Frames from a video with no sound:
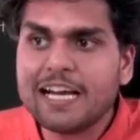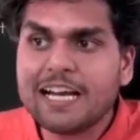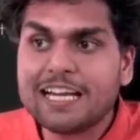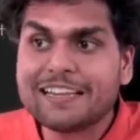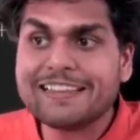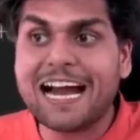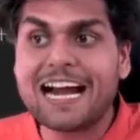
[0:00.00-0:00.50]

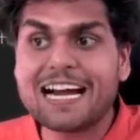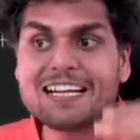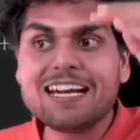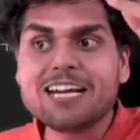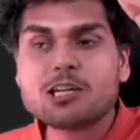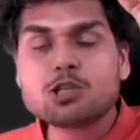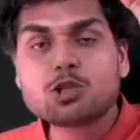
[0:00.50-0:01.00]
that
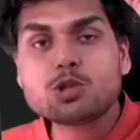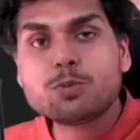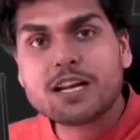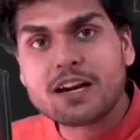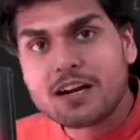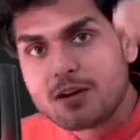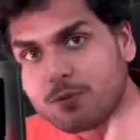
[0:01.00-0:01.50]
needs to be
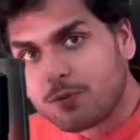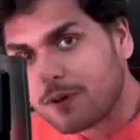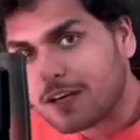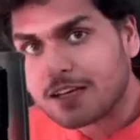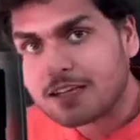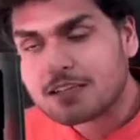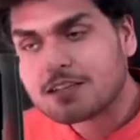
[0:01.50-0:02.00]
run
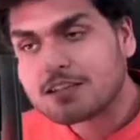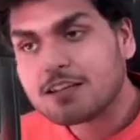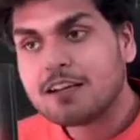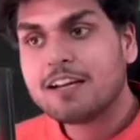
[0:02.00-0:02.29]
first.